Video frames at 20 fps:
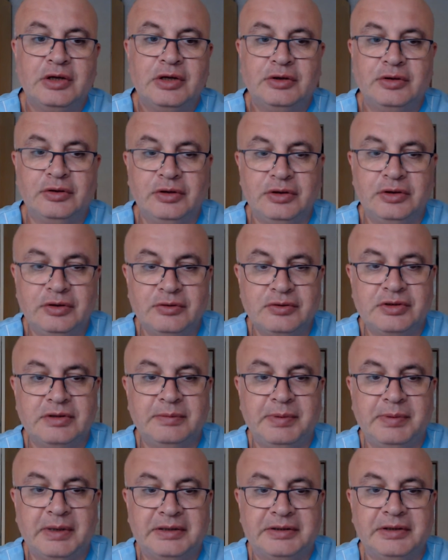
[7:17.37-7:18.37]
to reduce the
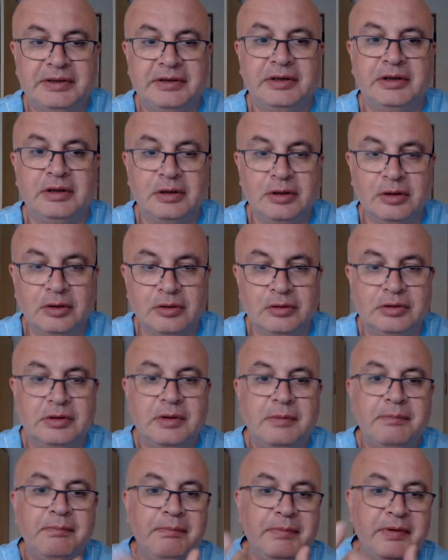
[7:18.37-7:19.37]
bacterial load
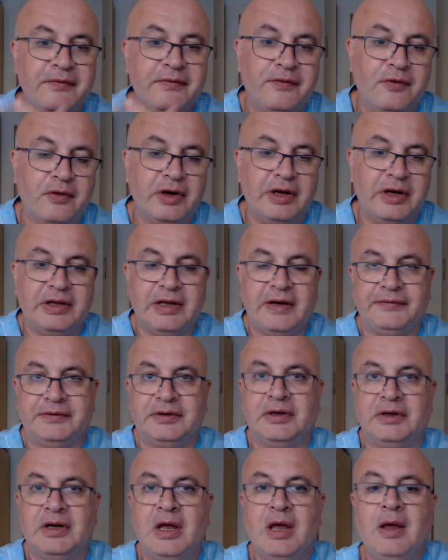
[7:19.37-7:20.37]
before and
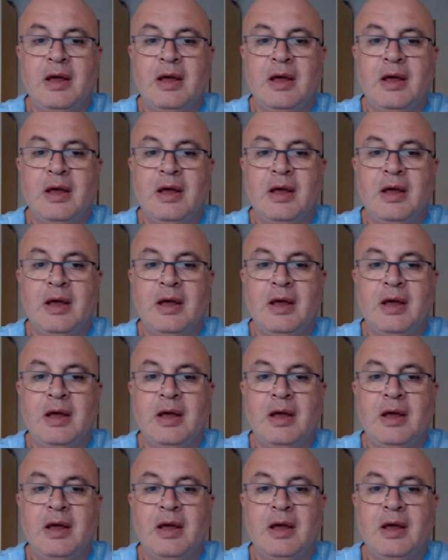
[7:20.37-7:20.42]
after